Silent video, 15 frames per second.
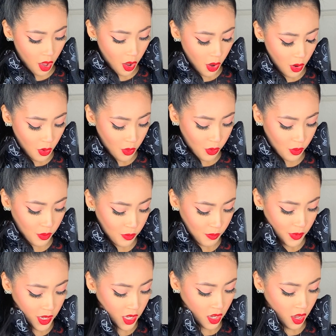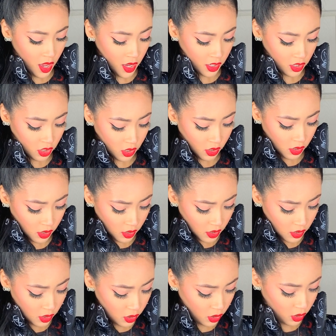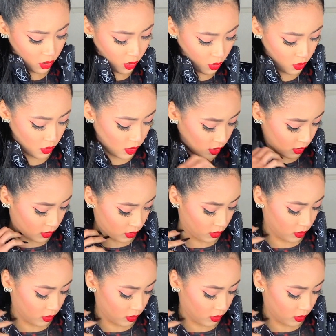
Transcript: Oh my gosh, this is so cute.